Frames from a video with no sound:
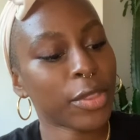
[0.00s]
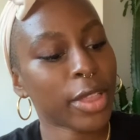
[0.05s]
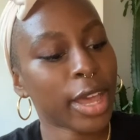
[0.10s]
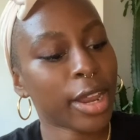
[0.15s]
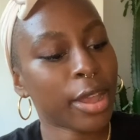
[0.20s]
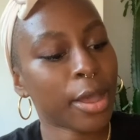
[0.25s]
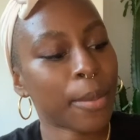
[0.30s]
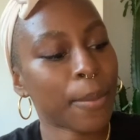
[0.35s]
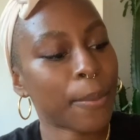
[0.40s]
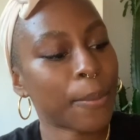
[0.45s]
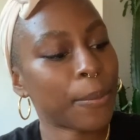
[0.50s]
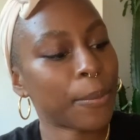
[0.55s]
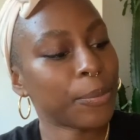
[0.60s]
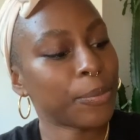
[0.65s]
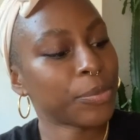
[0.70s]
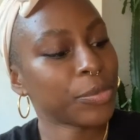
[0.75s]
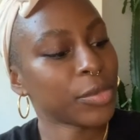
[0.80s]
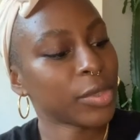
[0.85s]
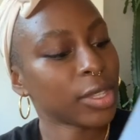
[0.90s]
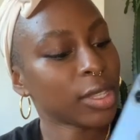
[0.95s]
that up.
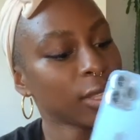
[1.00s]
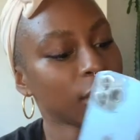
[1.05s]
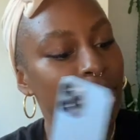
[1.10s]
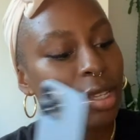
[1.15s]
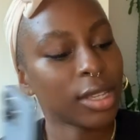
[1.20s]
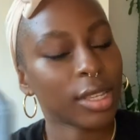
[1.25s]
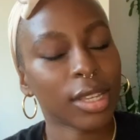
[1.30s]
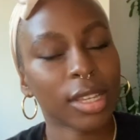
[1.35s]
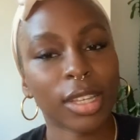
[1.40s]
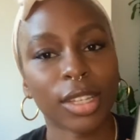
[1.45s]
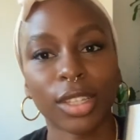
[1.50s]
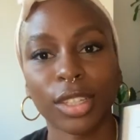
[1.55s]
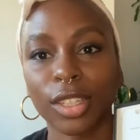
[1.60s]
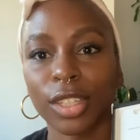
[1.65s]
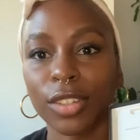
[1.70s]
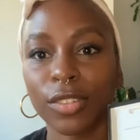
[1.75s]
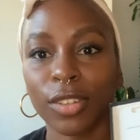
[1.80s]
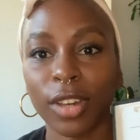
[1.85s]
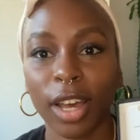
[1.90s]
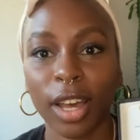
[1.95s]

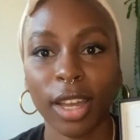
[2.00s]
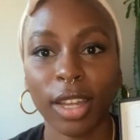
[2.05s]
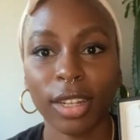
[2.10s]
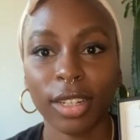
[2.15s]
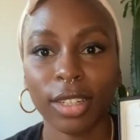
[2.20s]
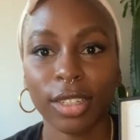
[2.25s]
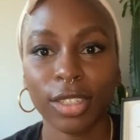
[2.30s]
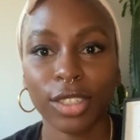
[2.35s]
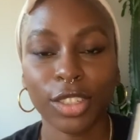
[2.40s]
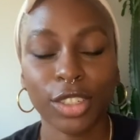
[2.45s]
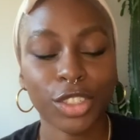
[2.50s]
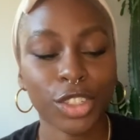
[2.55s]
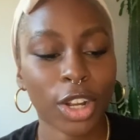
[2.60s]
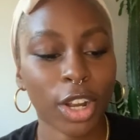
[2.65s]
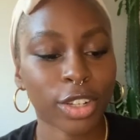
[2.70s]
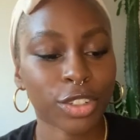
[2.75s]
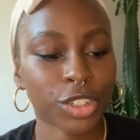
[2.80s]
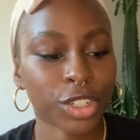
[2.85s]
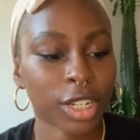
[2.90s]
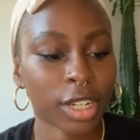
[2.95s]
You got your
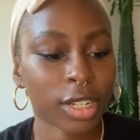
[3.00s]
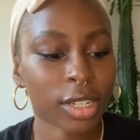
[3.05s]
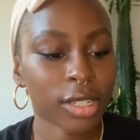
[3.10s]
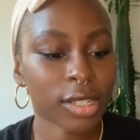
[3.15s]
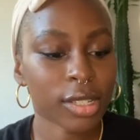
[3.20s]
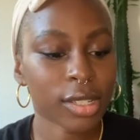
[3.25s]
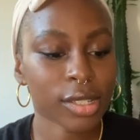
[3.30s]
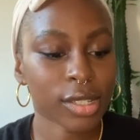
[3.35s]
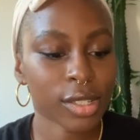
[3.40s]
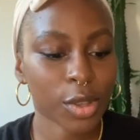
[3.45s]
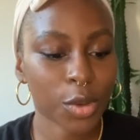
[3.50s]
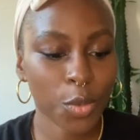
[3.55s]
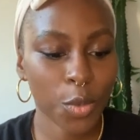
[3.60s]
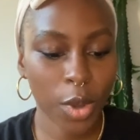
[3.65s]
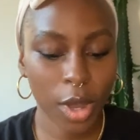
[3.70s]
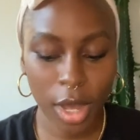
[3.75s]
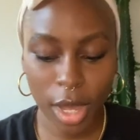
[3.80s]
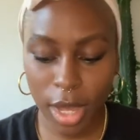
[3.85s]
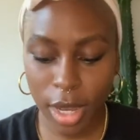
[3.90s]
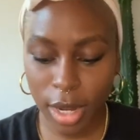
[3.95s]
charger. So
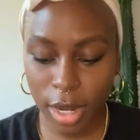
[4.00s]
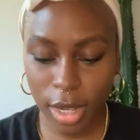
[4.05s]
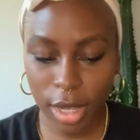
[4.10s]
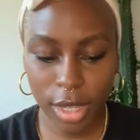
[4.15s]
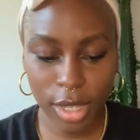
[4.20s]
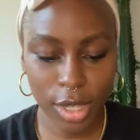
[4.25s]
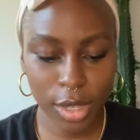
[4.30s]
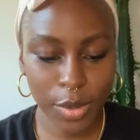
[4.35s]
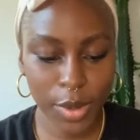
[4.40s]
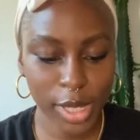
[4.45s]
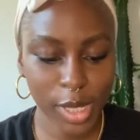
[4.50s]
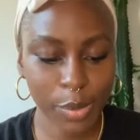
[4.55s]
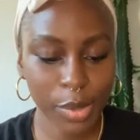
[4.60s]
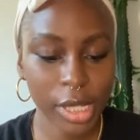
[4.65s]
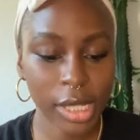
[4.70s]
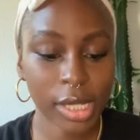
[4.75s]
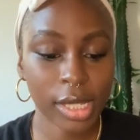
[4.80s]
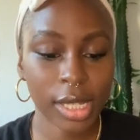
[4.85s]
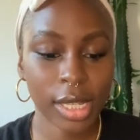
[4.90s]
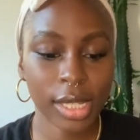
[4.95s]
one
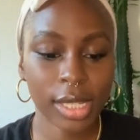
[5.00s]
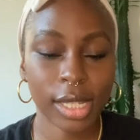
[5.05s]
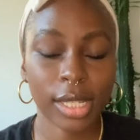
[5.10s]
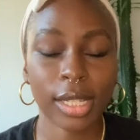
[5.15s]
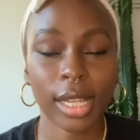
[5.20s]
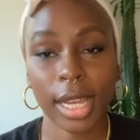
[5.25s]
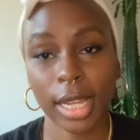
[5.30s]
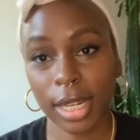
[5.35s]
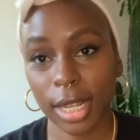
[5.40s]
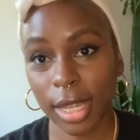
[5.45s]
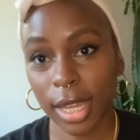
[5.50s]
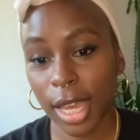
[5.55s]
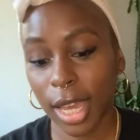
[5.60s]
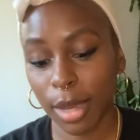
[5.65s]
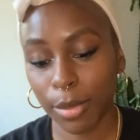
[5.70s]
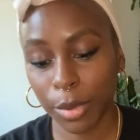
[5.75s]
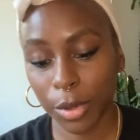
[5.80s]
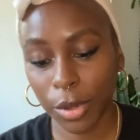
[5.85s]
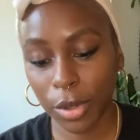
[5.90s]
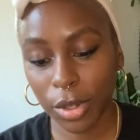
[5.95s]
USB-C to lightning
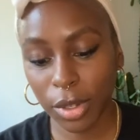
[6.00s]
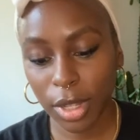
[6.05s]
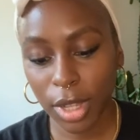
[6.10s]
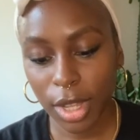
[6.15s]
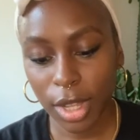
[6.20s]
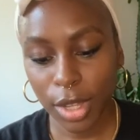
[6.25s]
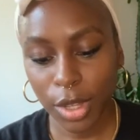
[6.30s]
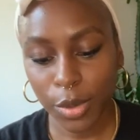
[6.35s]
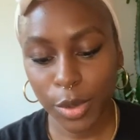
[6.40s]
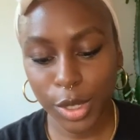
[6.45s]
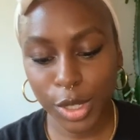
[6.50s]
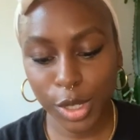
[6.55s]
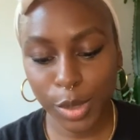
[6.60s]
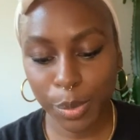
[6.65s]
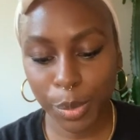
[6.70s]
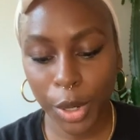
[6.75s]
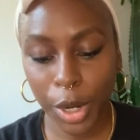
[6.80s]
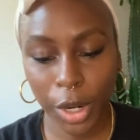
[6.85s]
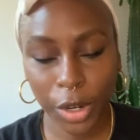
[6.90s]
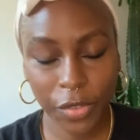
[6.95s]
cable, which is
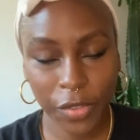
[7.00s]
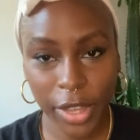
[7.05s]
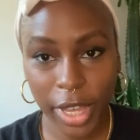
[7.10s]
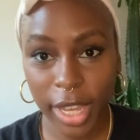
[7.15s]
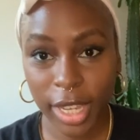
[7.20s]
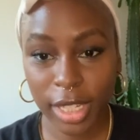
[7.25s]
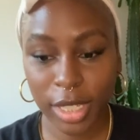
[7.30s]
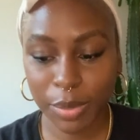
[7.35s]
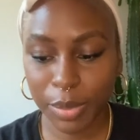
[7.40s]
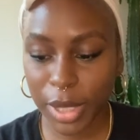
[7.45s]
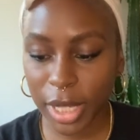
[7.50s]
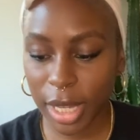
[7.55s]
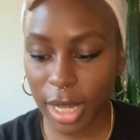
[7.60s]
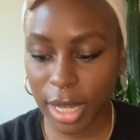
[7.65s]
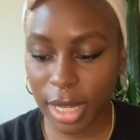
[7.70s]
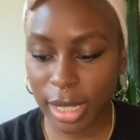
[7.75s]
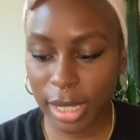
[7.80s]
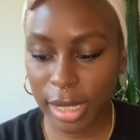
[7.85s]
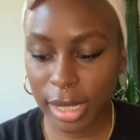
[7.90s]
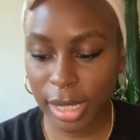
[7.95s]
perfect
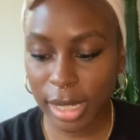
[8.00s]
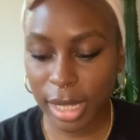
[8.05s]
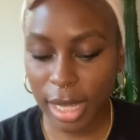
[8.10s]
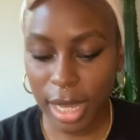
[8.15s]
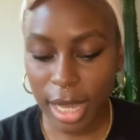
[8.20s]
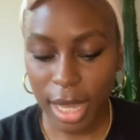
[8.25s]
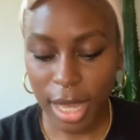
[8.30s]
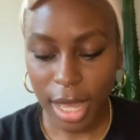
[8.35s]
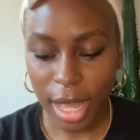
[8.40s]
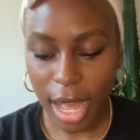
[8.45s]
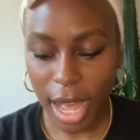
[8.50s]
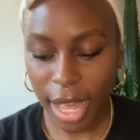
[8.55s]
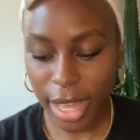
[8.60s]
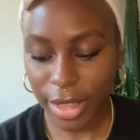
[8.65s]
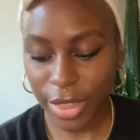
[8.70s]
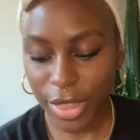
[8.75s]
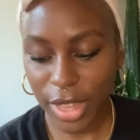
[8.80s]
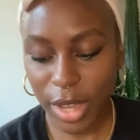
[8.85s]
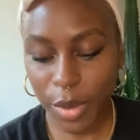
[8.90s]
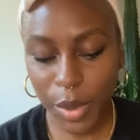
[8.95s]
because I
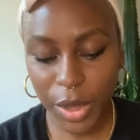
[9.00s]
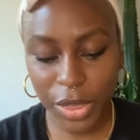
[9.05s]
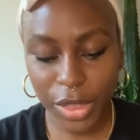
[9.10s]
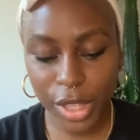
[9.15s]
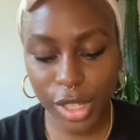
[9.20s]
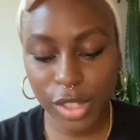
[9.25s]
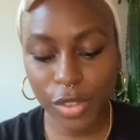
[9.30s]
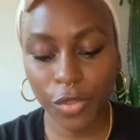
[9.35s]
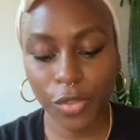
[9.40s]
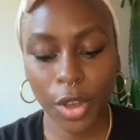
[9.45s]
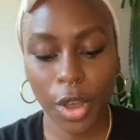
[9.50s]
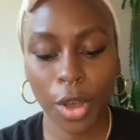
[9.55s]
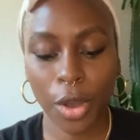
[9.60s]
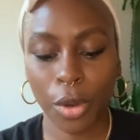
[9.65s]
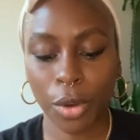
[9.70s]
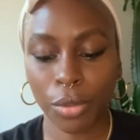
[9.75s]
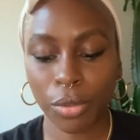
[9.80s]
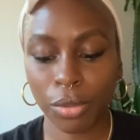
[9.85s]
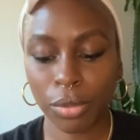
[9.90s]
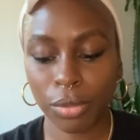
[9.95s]
think with this
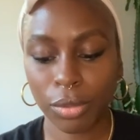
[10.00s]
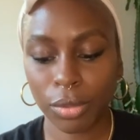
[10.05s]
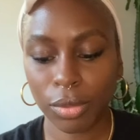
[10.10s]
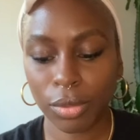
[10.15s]
phone,